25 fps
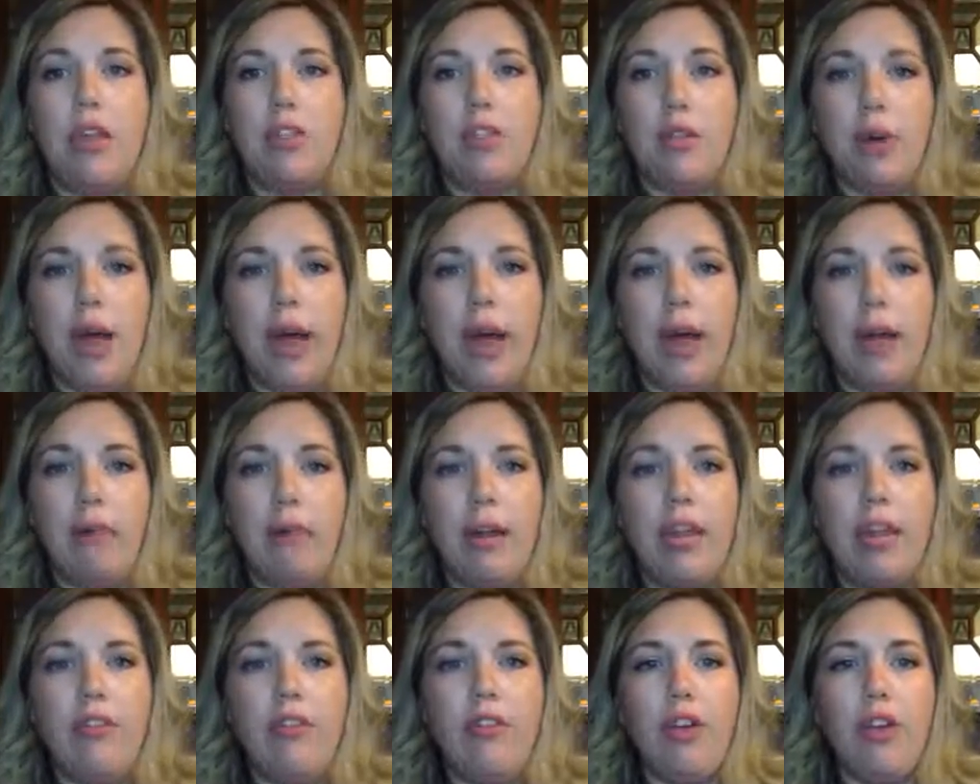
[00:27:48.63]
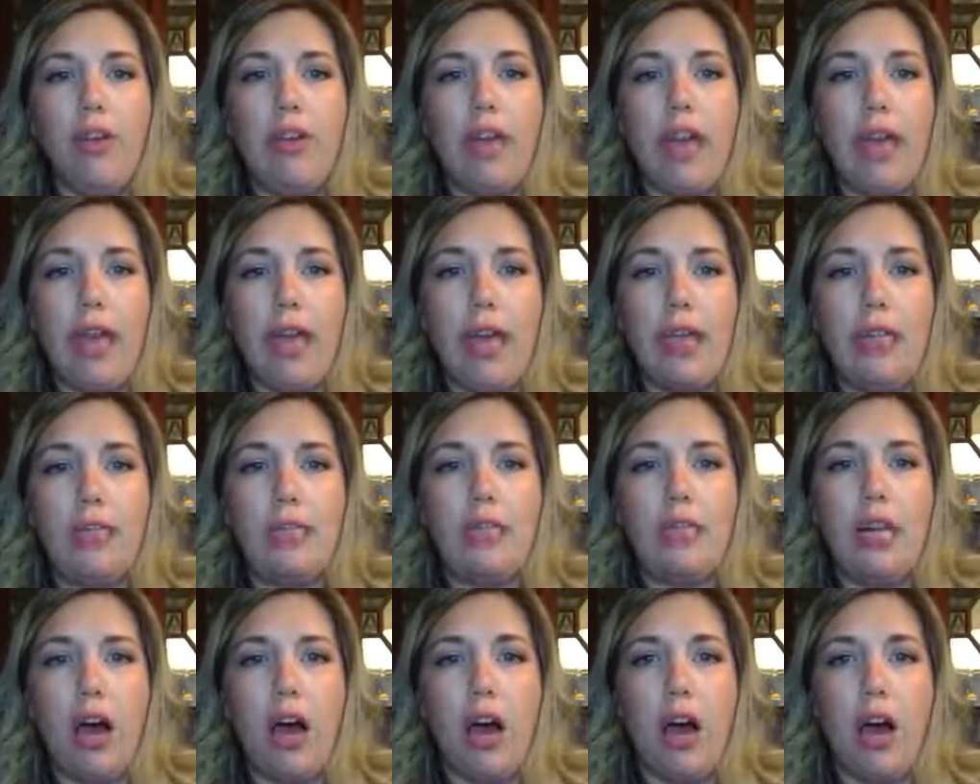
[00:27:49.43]
So how many of your
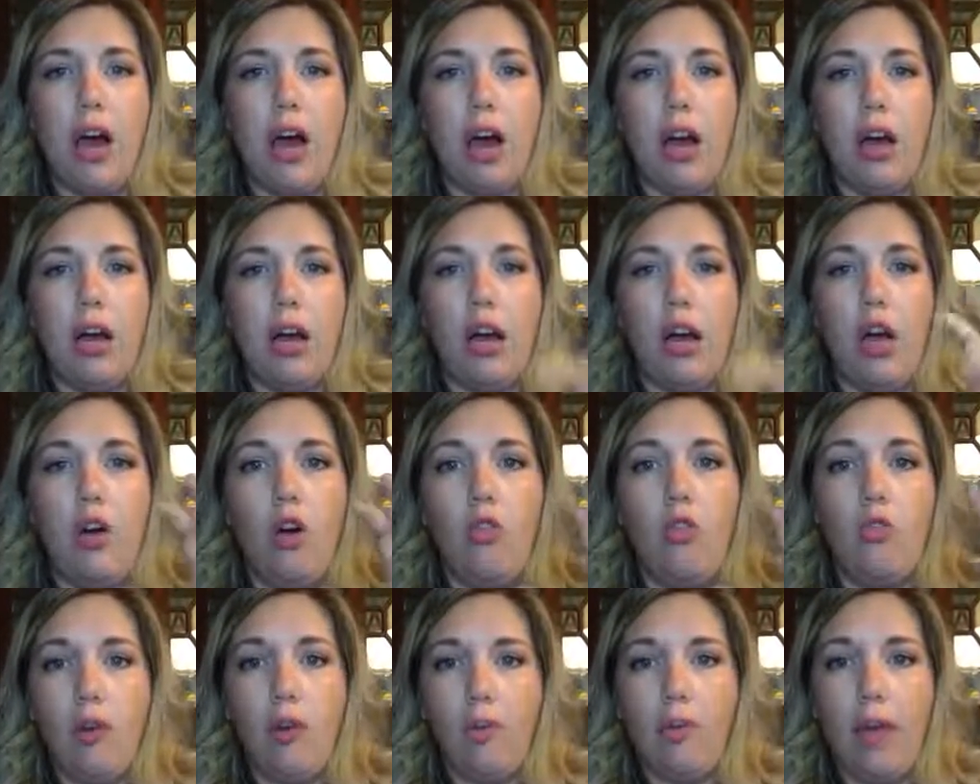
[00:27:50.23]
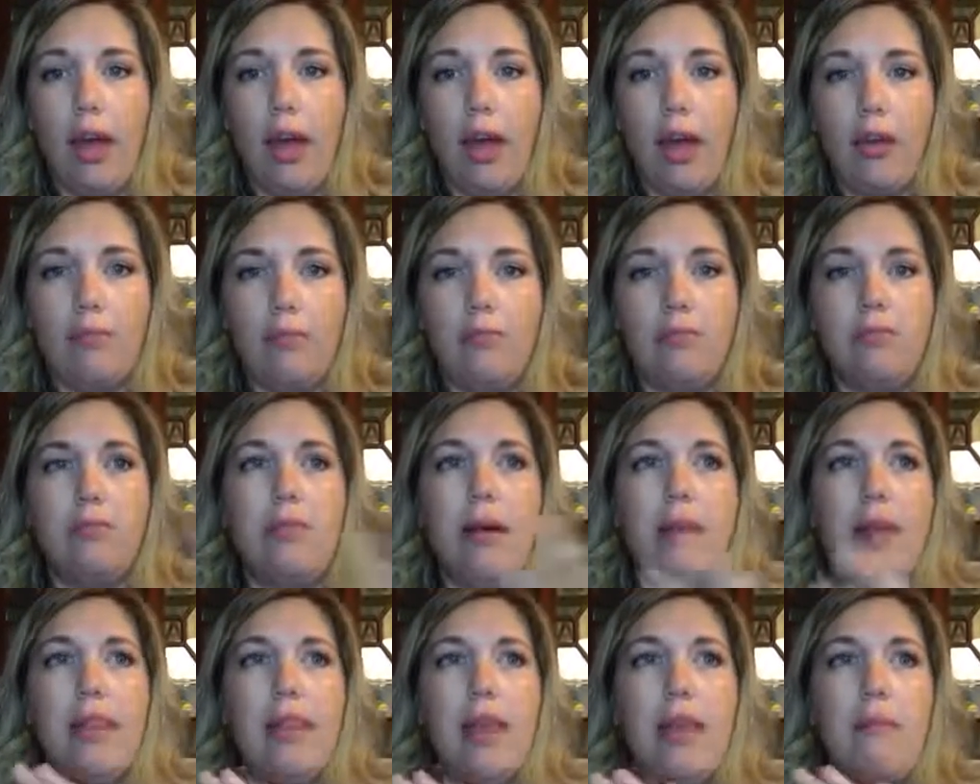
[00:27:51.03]
kids are overwhelmed
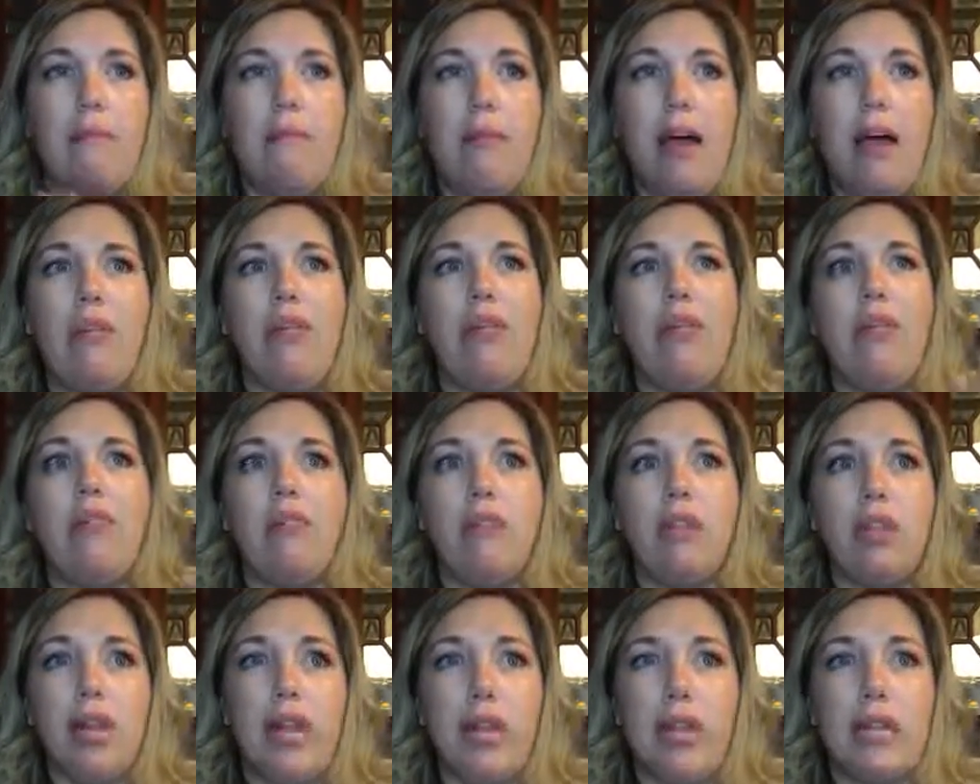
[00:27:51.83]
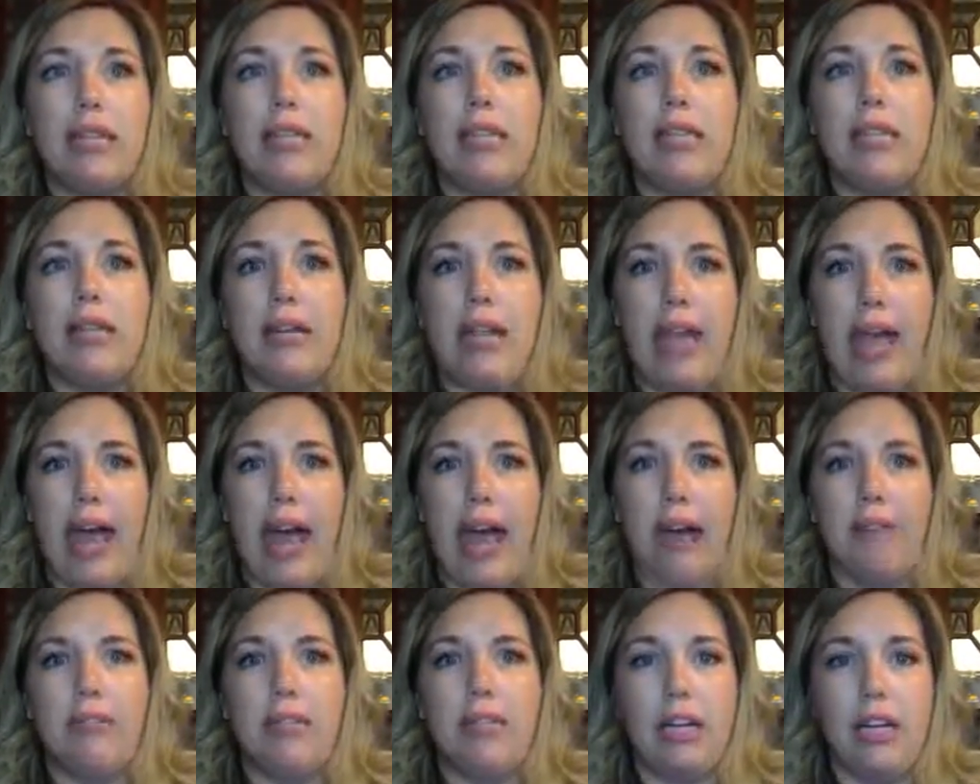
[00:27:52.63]
by the amount of links that they
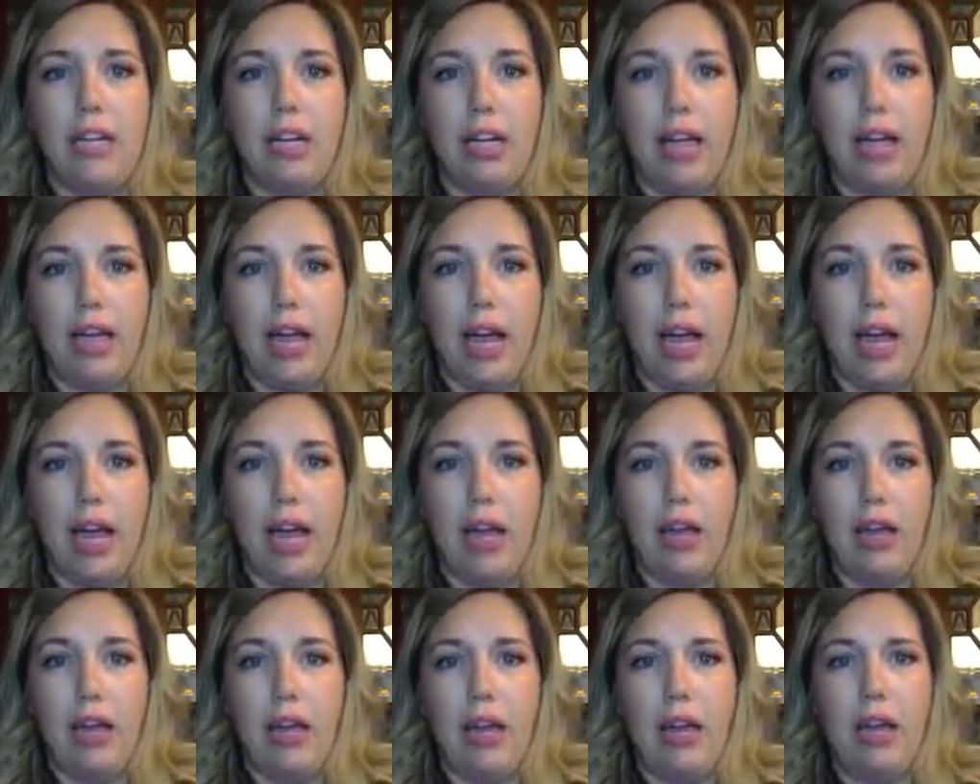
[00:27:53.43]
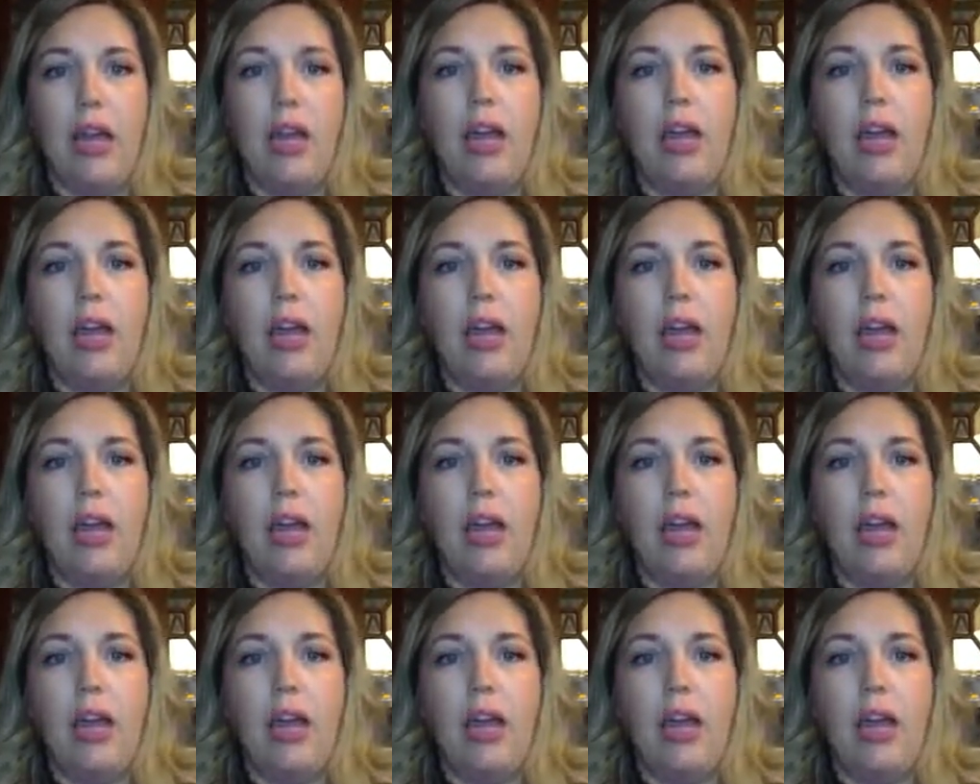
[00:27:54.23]
have to click on